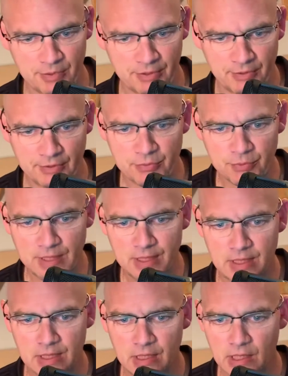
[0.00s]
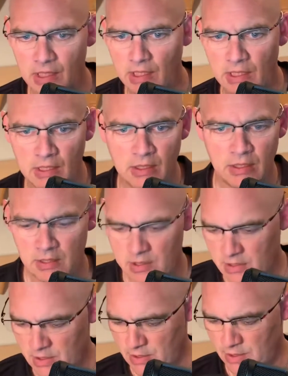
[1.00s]
with her this week.
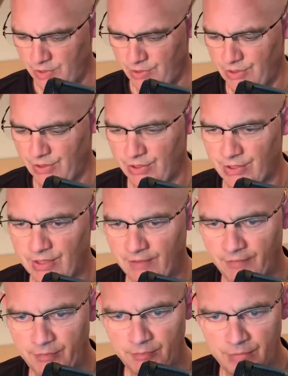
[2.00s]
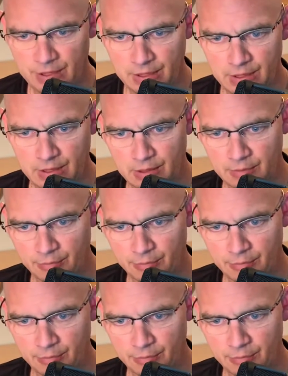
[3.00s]
She's given me